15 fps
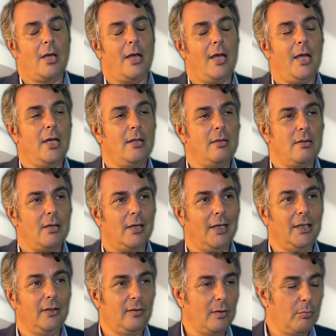and
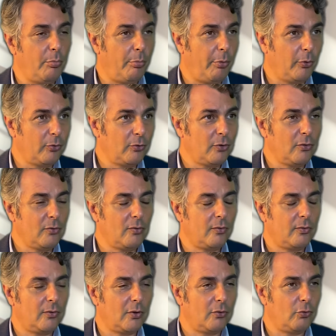it's important
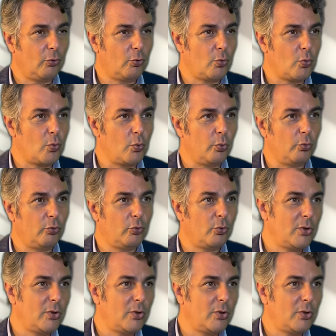to